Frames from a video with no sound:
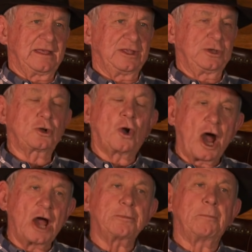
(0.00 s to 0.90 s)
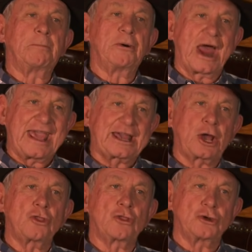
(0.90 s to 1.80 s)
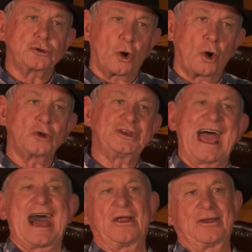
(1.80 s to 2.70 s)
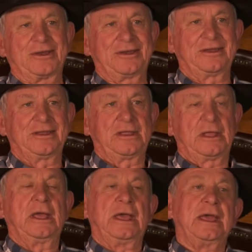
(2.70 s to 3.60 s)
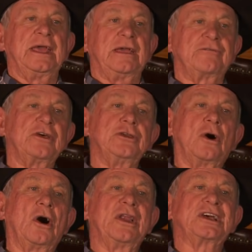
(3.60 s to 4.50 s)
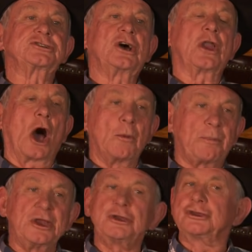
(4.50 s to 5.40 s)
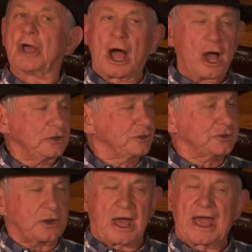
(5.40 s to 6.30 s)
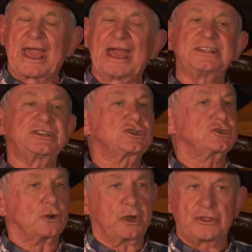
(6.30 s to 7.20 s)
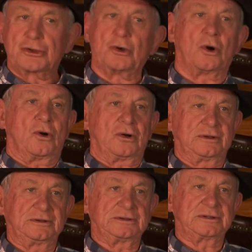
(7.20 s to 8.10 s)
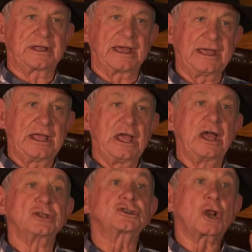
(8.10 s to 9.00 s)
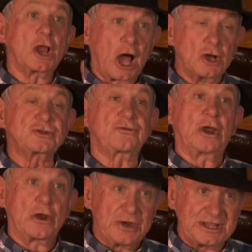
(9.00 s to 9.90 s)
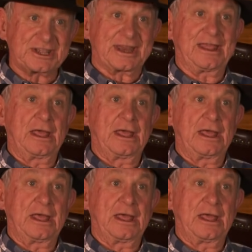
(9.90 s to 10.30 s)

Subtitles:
You can't break the door down. If the door does not open, don't try and destroy the door. Okay? It's closed for a reason.